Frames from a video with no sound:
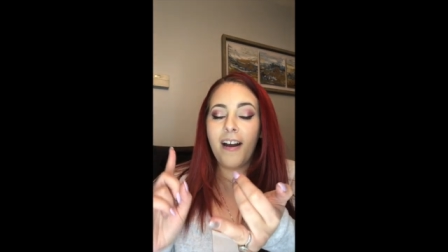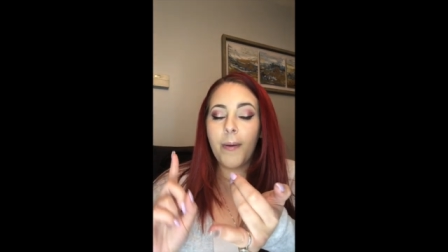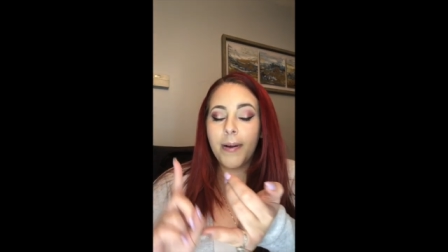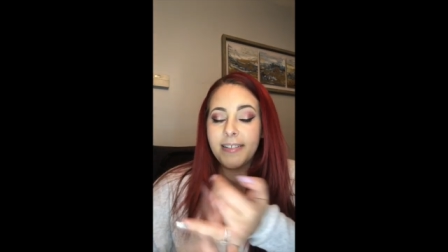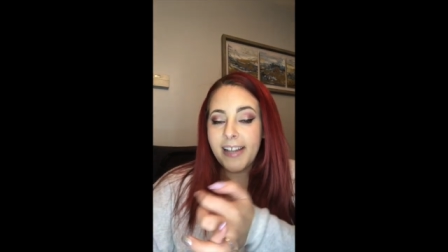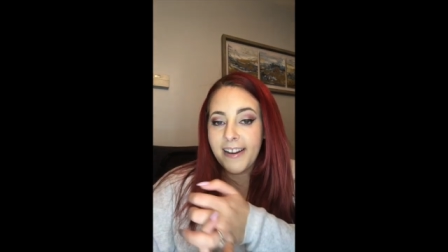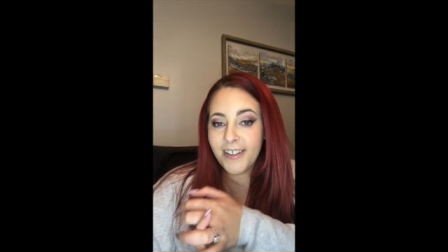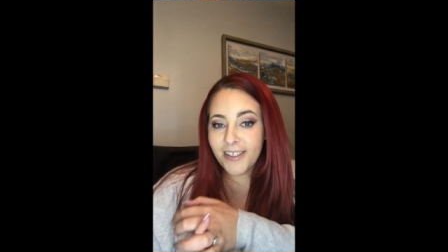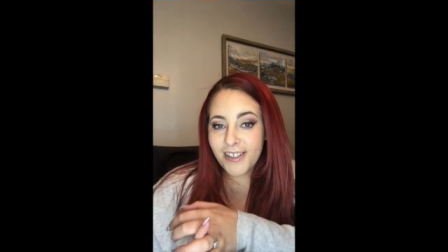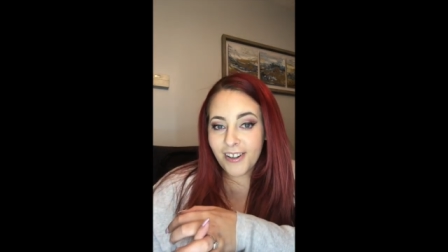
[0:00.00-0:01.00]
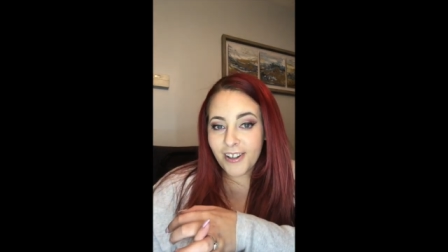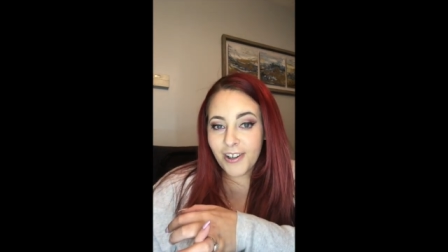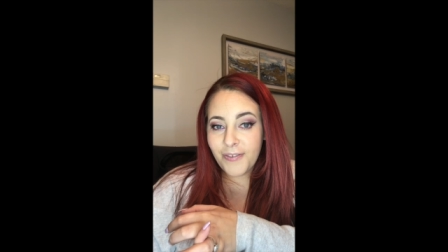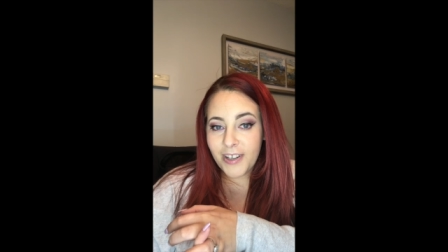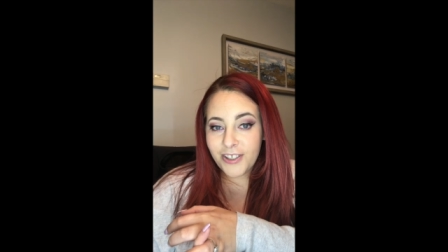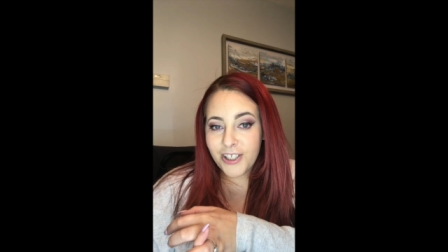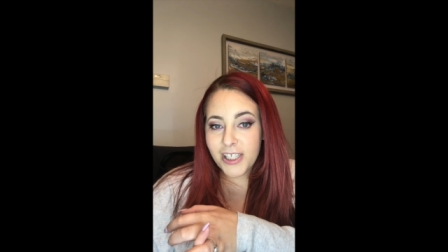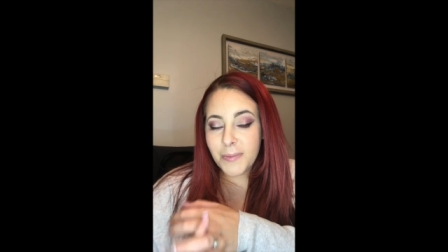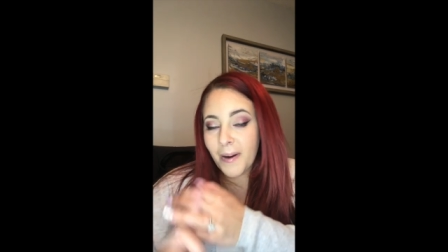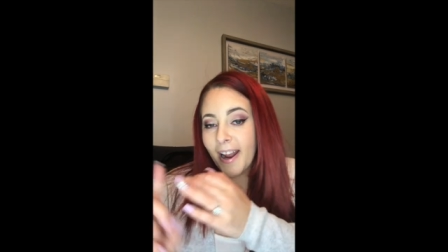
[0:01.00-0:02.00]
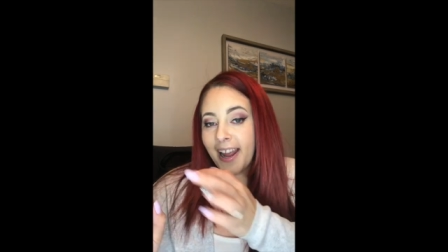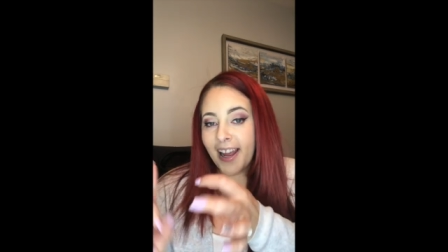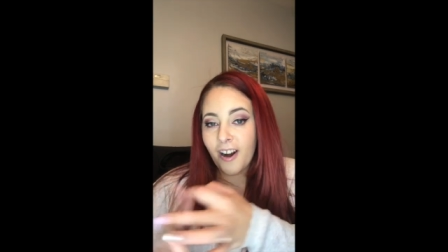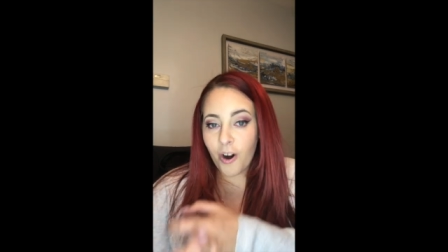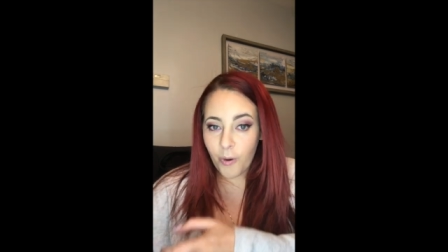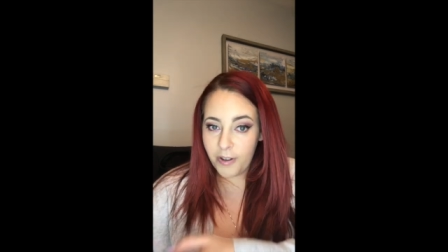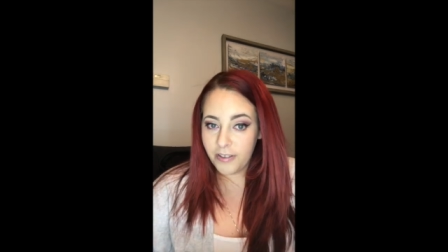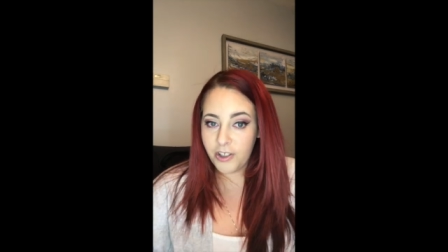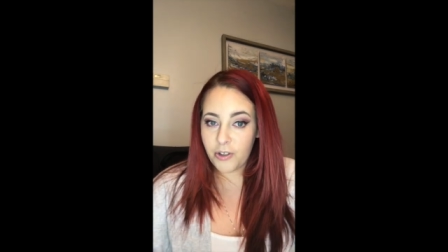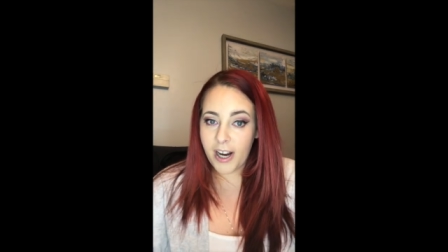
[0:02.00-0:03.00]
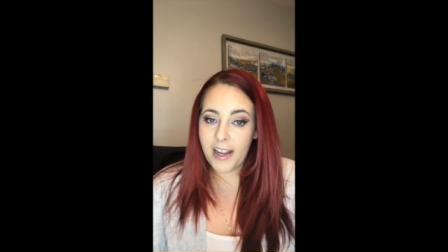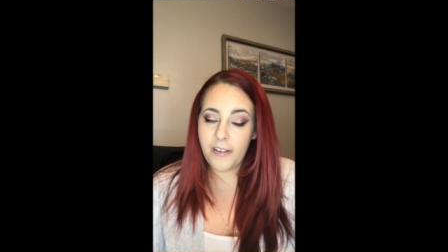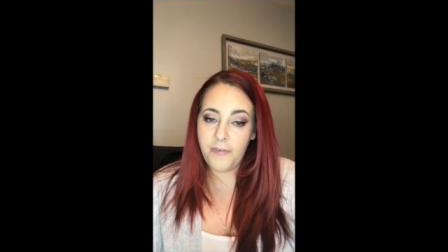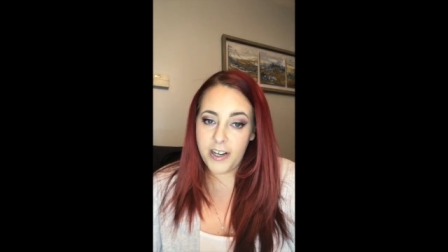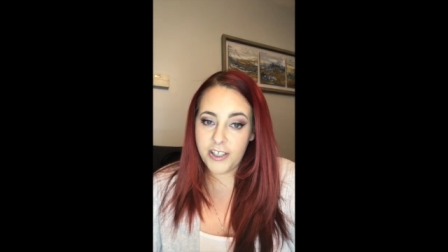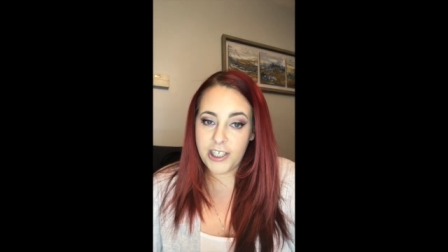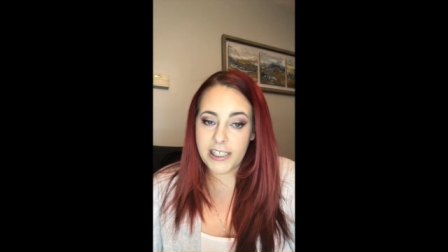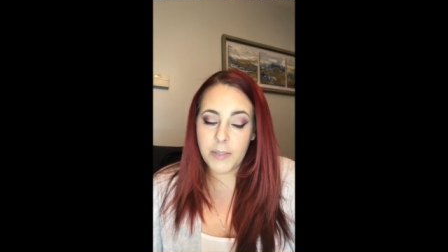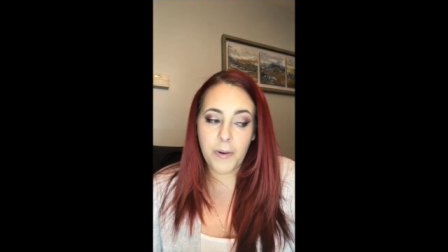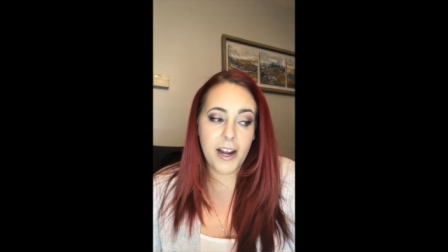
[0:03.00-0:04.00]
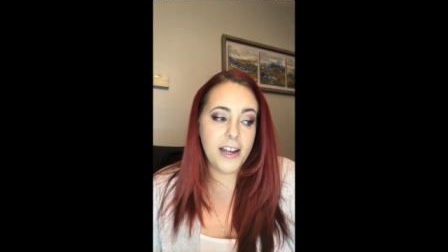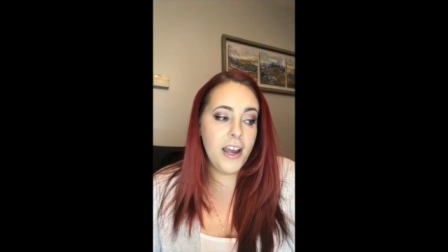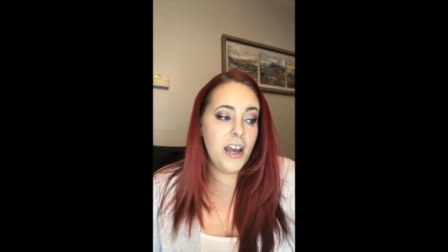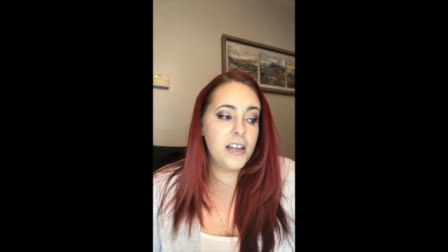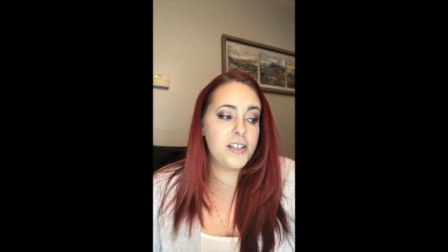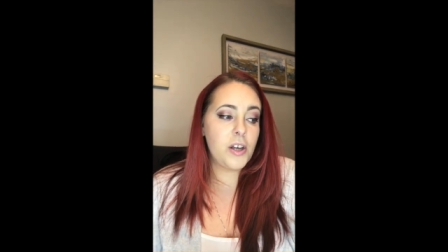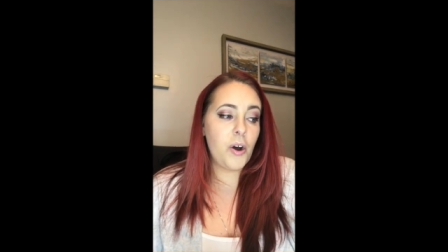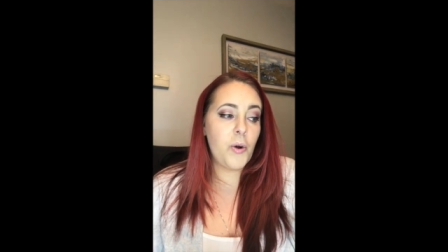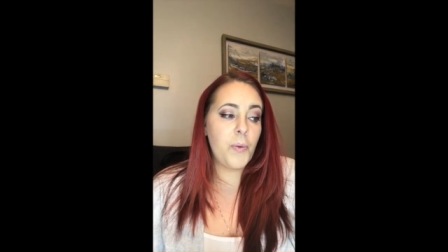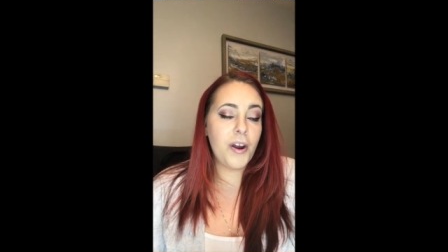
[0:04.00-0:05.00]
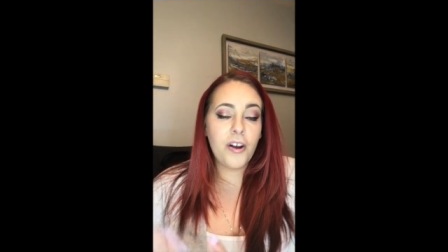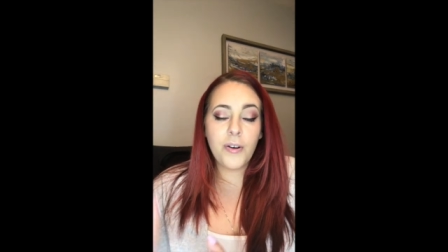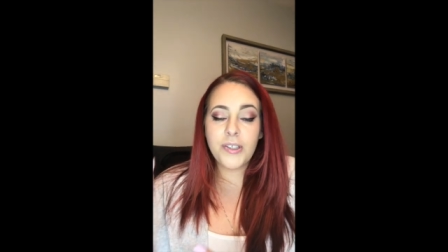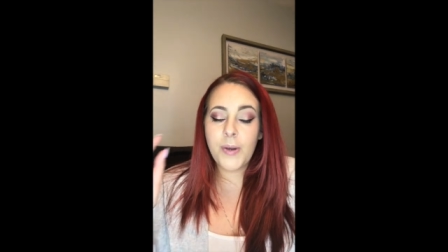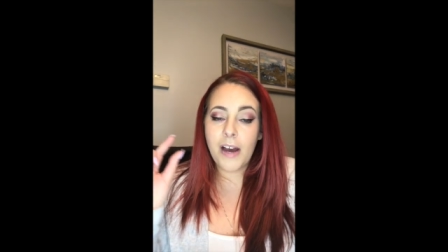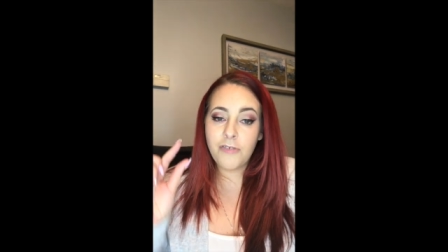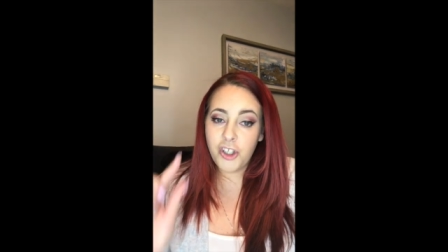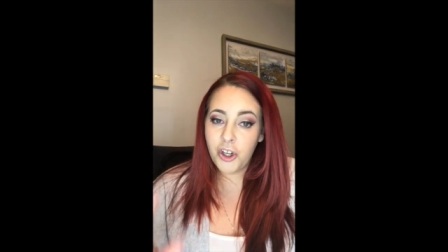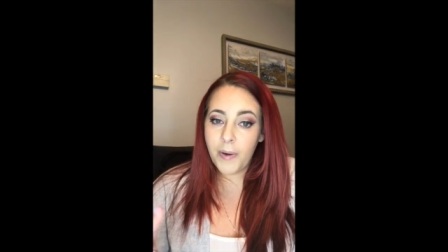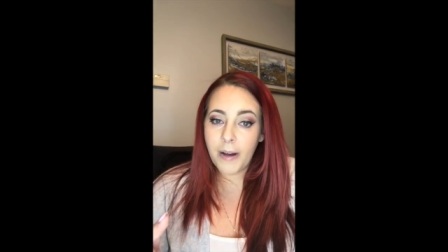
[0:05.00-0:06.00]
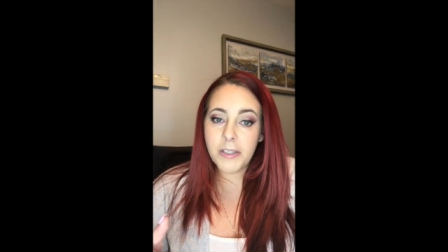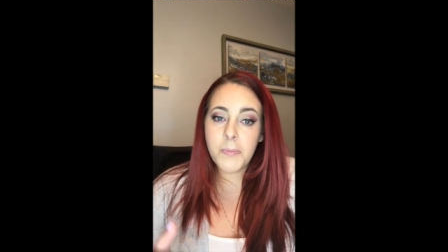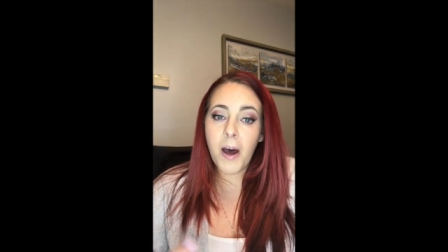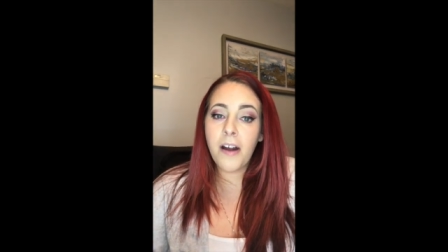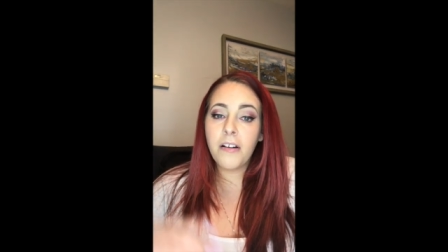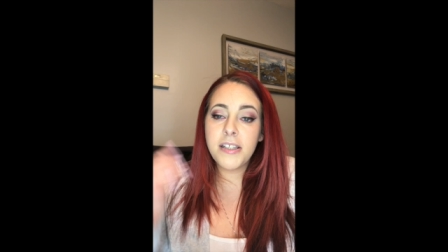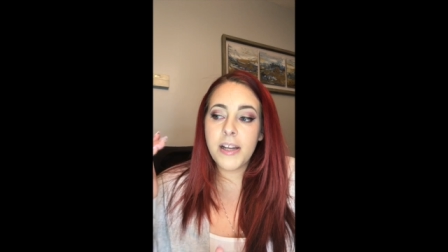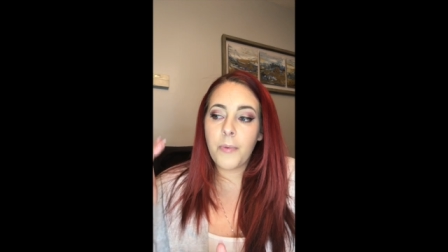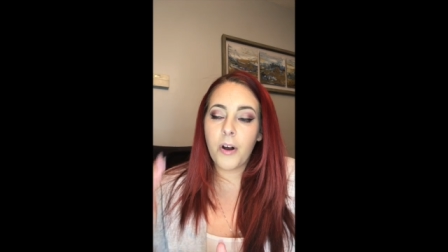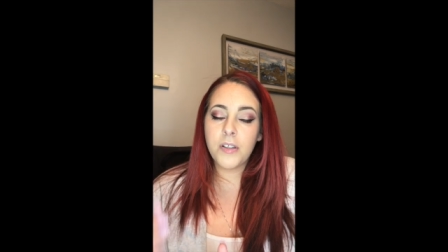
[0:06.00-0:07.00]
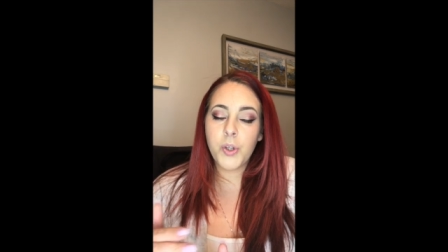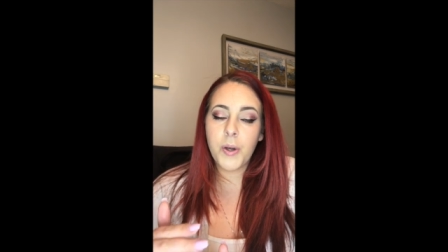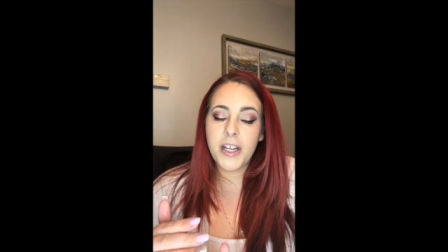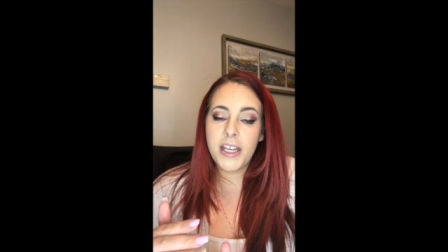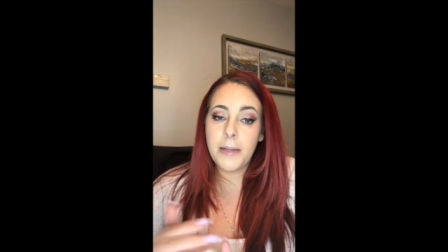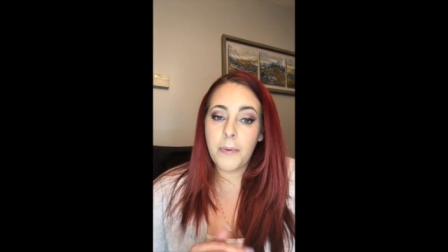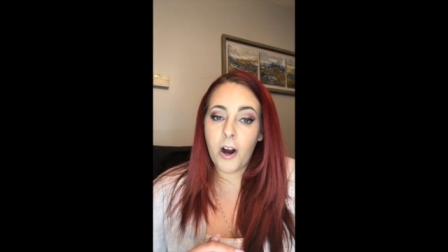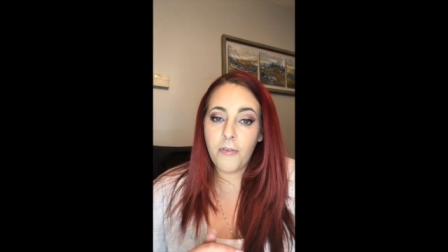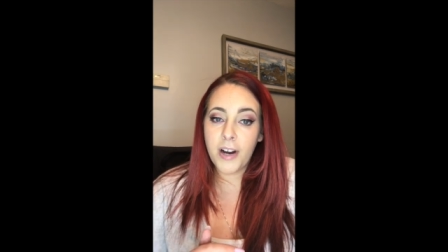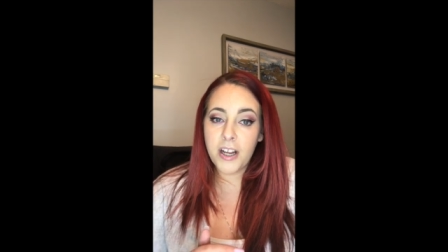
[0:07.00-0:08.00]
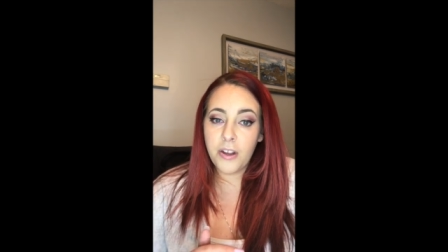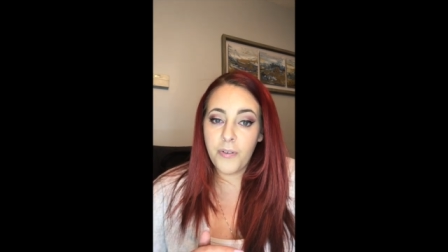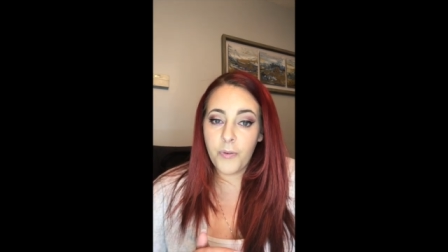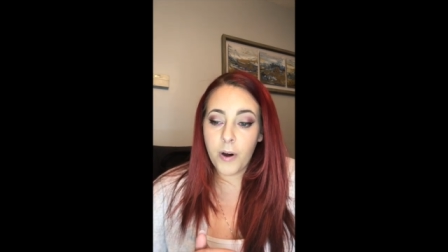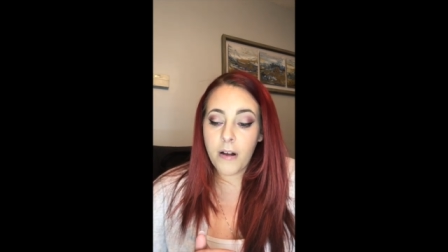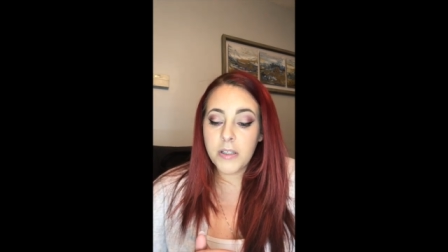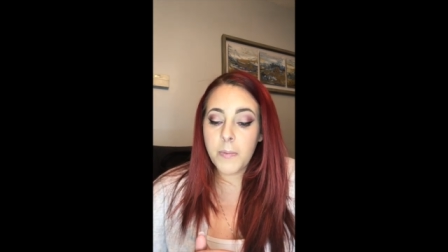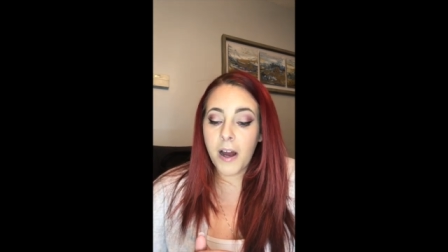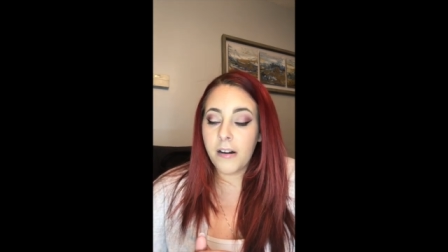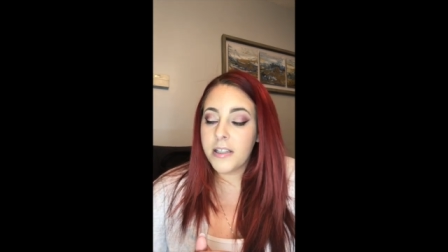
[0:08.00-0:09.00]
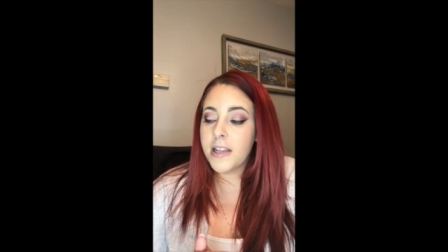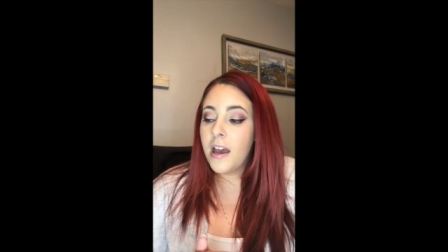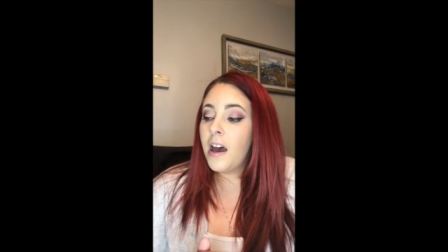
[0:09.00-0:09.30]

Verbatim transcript: our 10 years younger finishing spray and our oil strike finishing spray. So we are going to have two ounce bottles and we're also gonna keep our regular four ounce bottles.